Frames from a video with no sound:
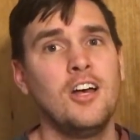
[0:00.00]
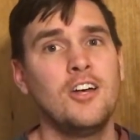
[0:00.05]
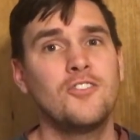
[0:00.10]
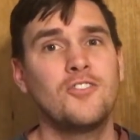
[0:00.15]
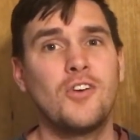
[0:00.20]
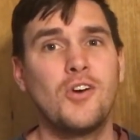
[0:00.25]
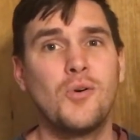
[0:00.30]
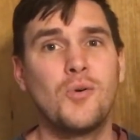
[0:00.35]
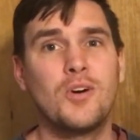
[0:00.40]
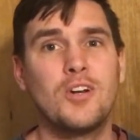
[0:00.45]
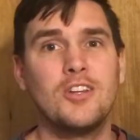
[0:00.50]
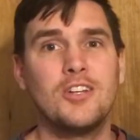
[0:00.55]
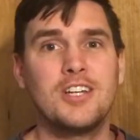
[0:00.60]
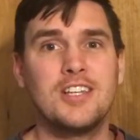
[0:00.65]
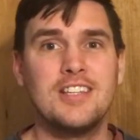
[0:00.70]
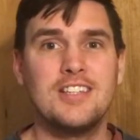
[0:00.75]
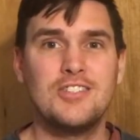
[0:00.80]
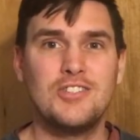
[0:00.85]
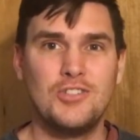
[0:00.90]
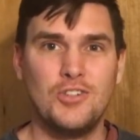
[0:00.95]
So we're going to
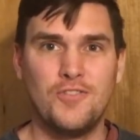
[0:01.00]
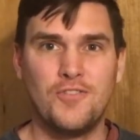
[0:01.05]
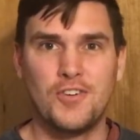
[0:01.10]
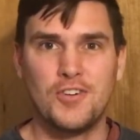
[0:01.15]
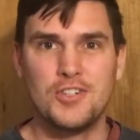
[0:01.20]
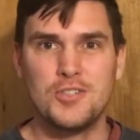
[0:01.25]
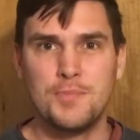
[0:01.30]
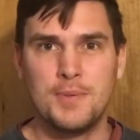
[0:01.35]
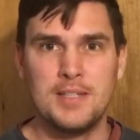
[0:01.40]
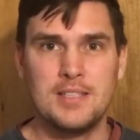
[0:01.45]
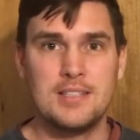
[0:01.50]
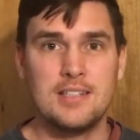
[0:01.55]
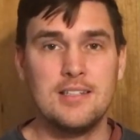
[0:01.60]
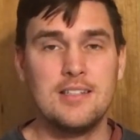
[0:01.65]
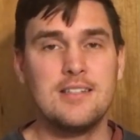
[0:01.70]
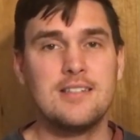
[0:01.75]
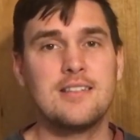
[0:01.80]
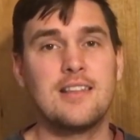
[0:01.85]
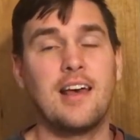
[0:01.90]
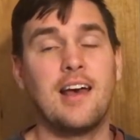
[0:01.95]
look at these two first
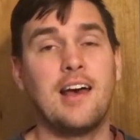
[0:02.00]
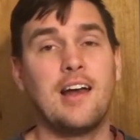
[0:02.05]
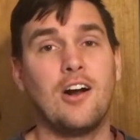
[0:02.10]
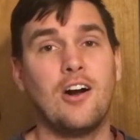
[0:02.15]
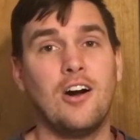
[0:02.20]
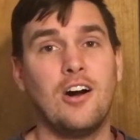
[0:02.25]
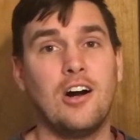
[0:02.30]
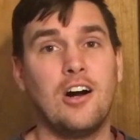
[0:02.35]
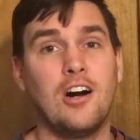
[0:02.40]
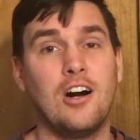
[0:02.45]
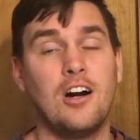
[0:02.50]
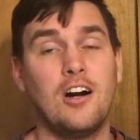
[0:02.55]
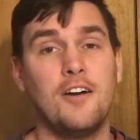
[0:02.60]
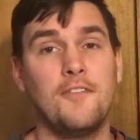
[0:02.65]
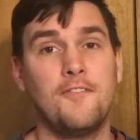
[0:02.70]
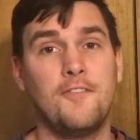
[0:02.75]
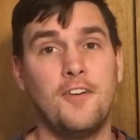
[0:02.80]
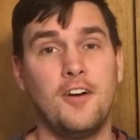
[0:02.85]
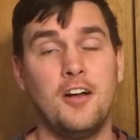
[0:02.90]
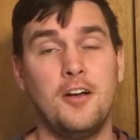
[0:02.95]
pieces that
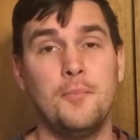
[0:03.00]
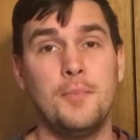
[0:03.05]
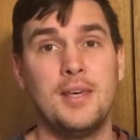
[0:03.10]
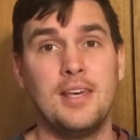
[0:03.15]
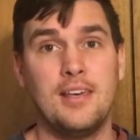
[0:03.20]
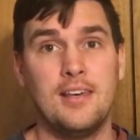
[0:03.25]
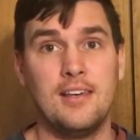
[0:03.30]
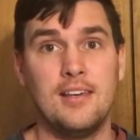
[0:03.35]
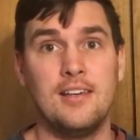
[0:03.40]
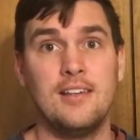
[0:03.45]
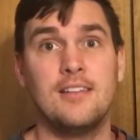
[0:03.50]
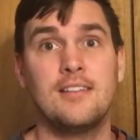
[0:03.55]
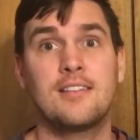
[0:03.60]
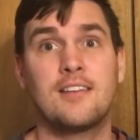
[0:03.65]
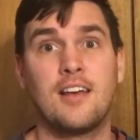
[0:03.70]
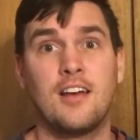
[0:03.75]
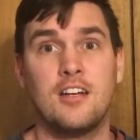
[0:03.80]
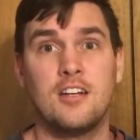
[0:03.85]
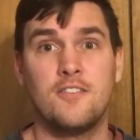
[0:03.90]
are from his